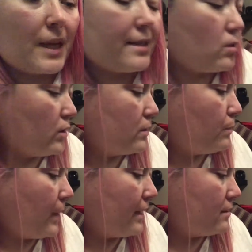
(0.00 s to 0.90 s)
It's not as
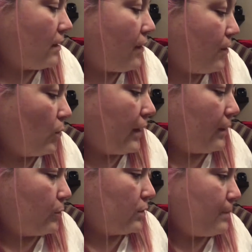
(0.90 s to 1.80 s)
big as I thought
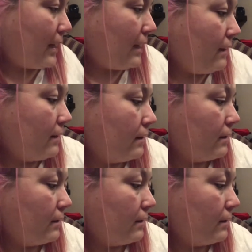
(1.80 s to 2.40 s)
it would be.